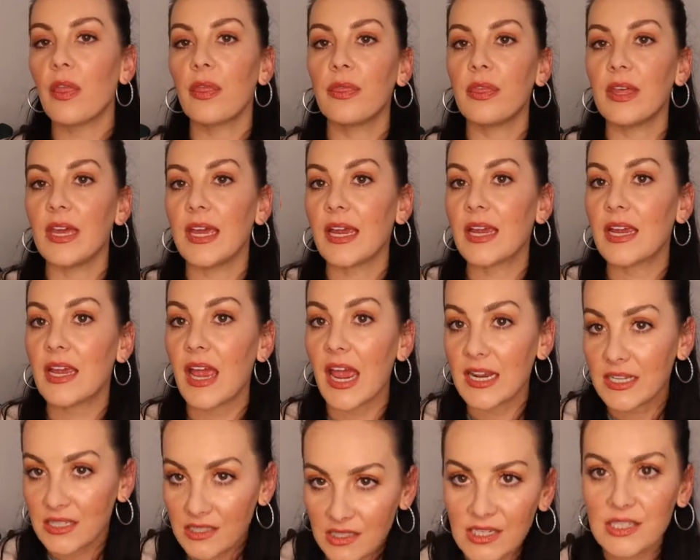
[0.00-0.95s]
the
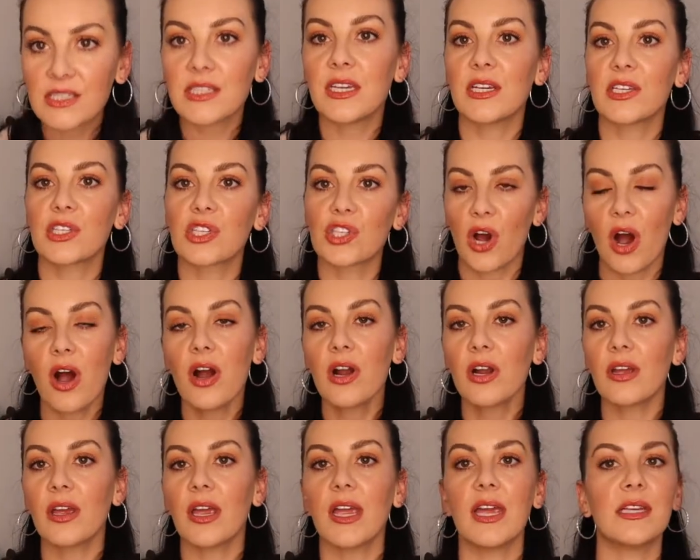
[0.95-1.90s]
existing
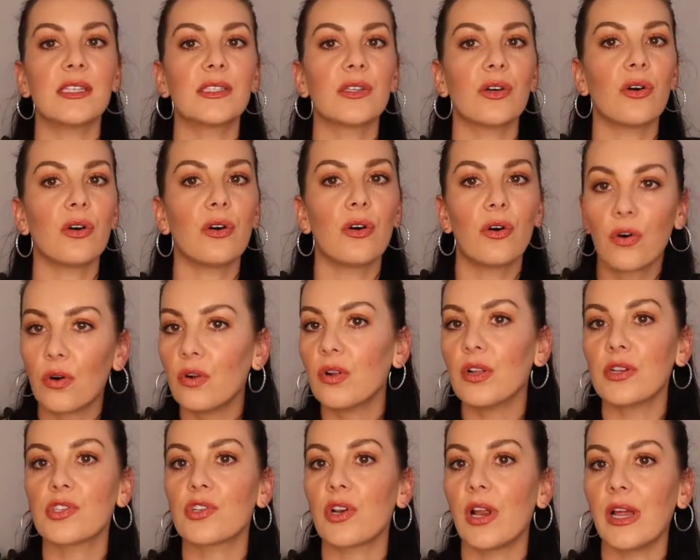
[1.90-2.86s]
stock is all
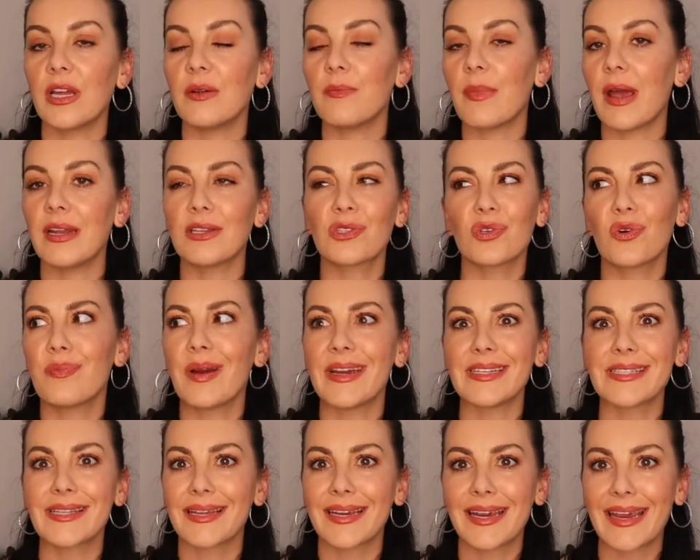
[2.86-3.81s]
Australian made. It's all
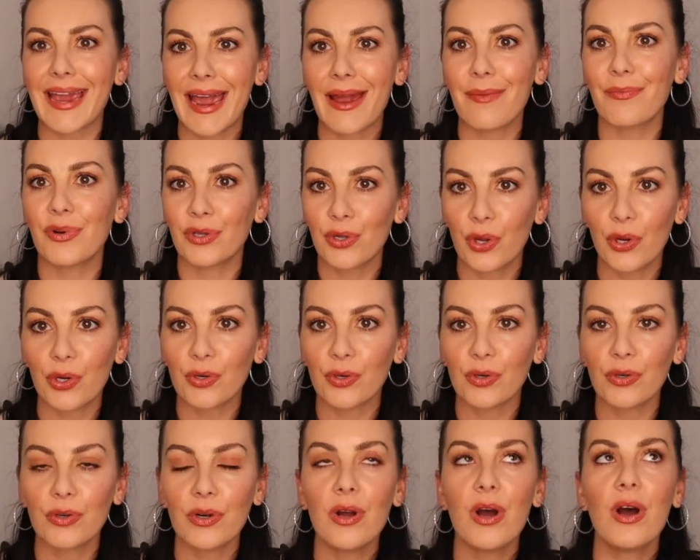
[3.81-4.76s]
basically Canberra
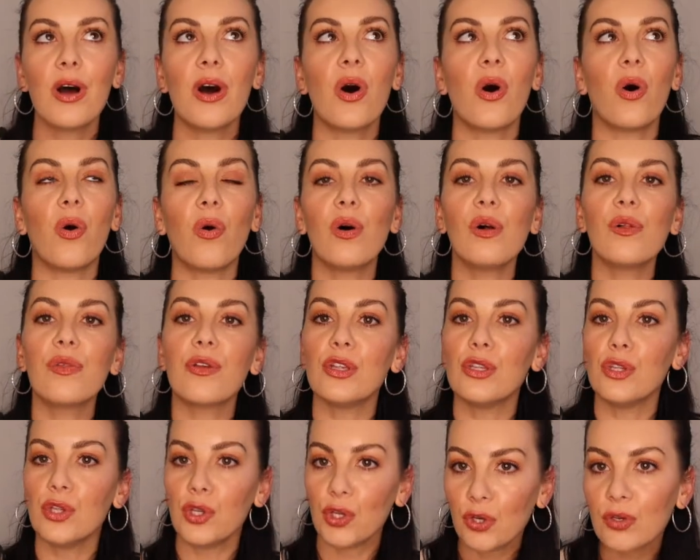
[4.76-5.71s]
local. All the
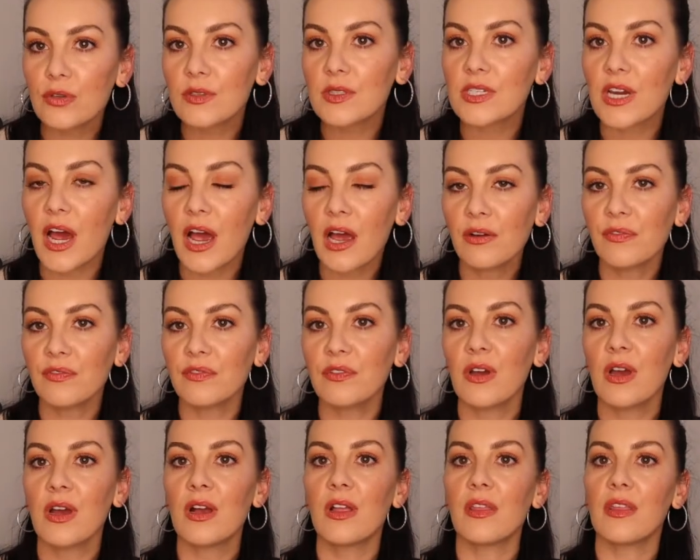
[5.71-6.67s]
new stuff,
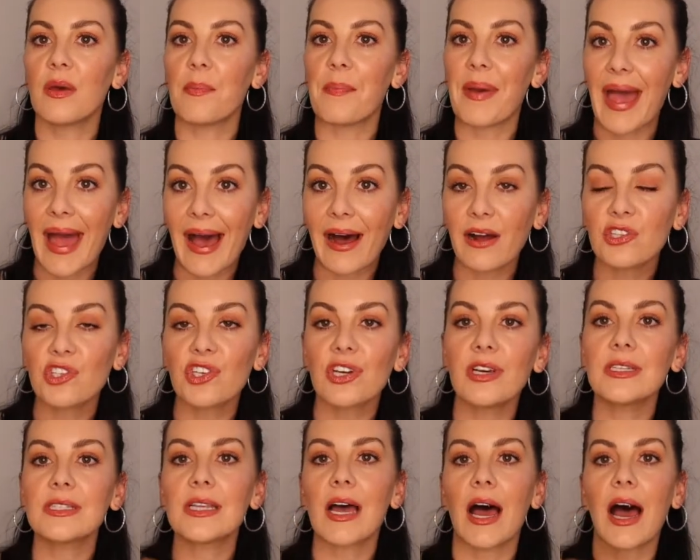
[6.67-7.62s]
the
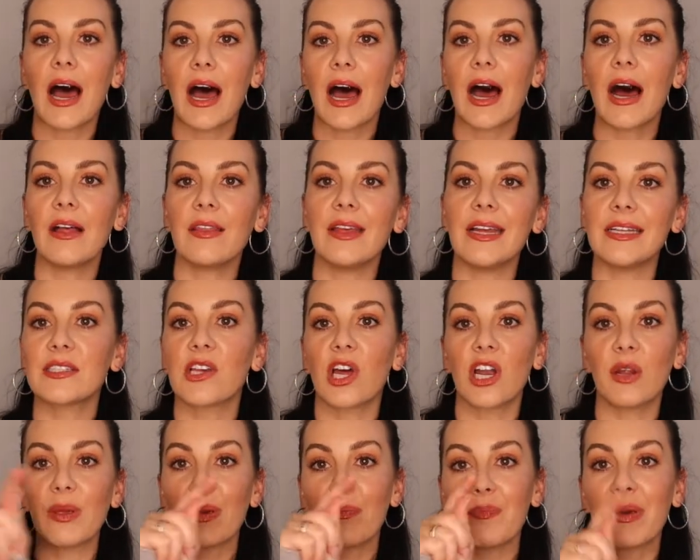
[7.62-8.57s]
pouches, it's
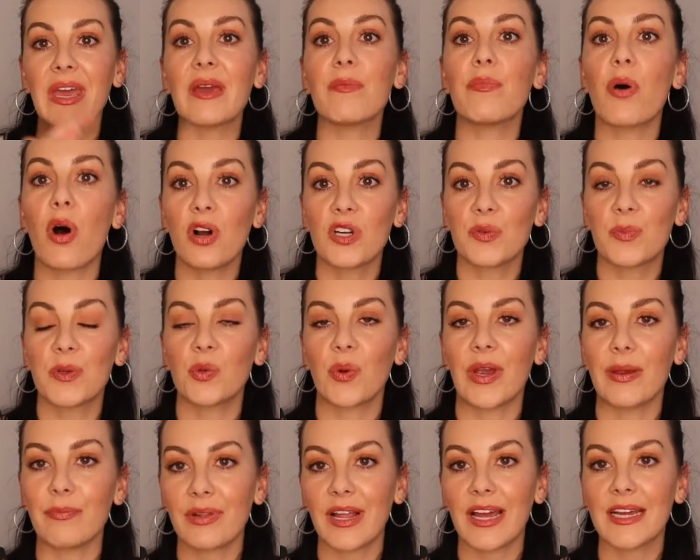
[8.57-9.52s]
gonna be ping-ponged
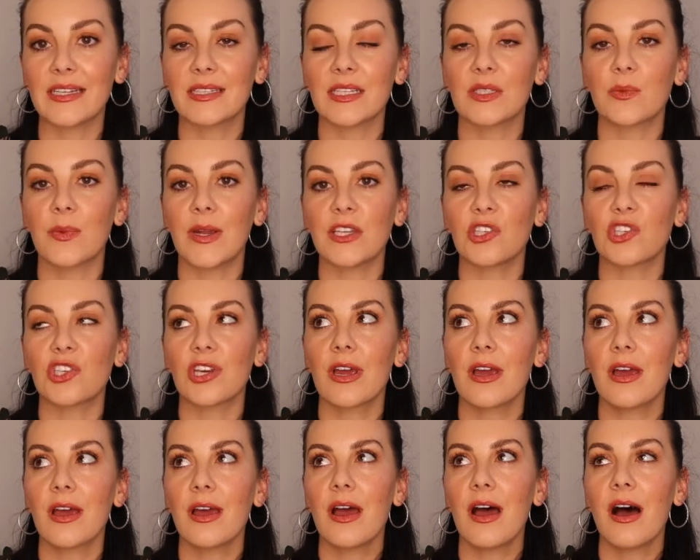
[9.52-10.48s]
between places, which
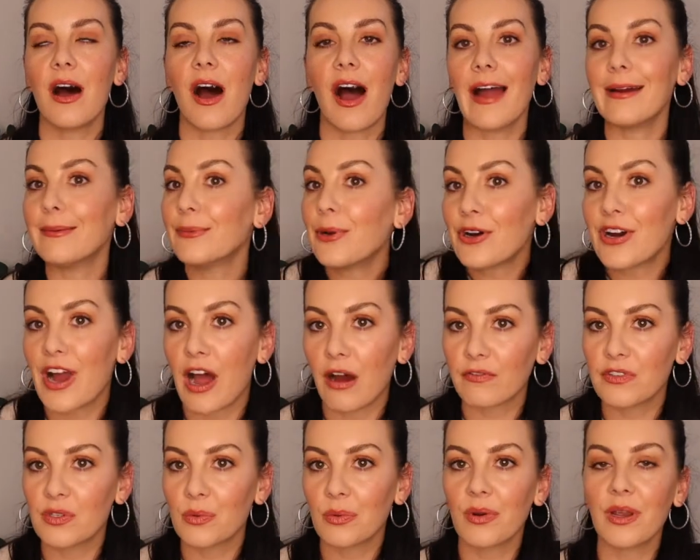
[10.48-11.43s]
I'm not
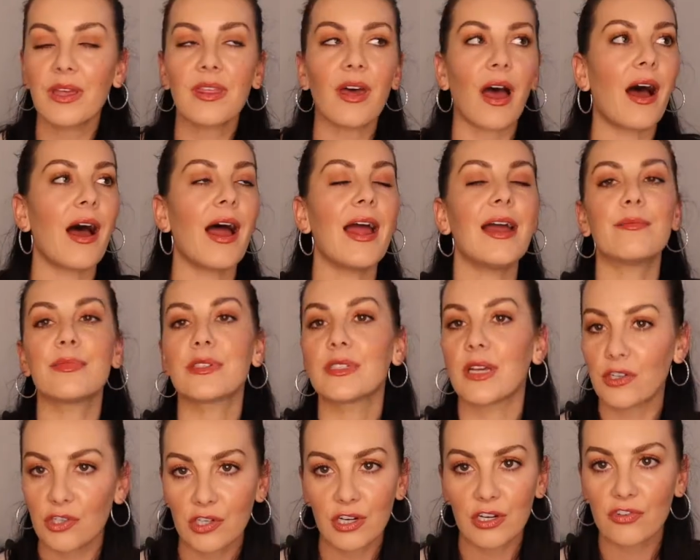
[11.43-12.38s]
comfortable with. I am
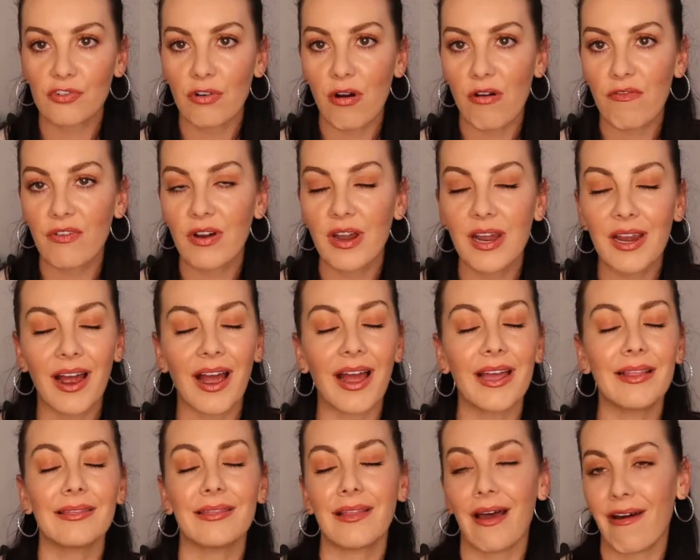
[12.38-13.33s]
such a control freak. I
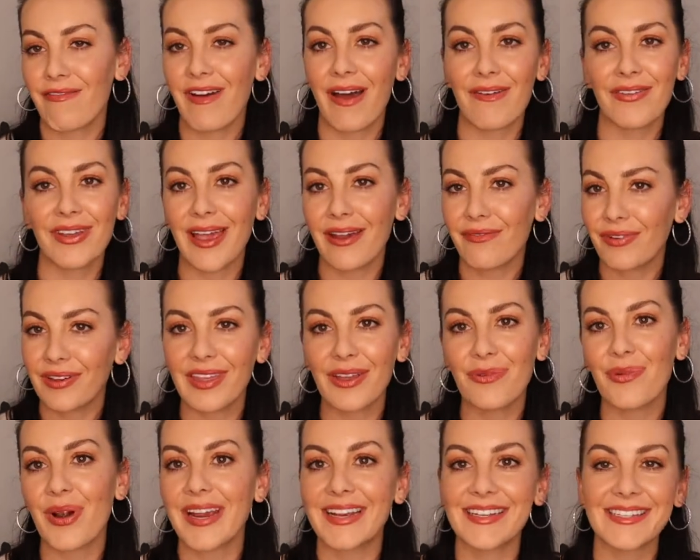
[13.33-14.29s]
love having
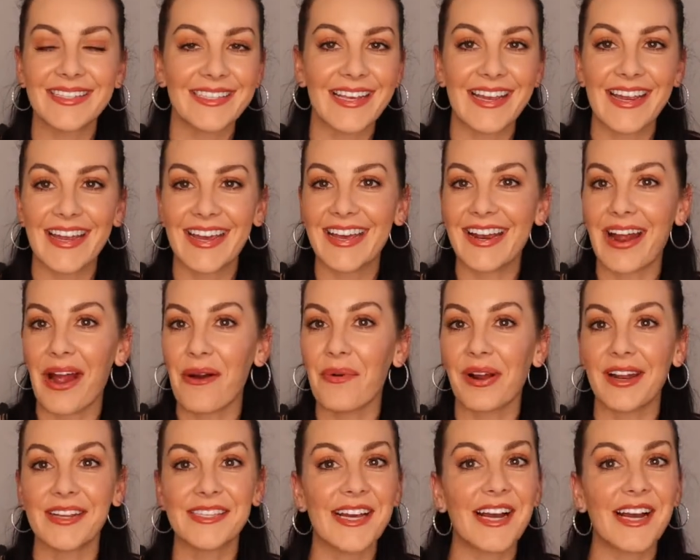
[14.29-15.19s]
everything where I can see it. I wanna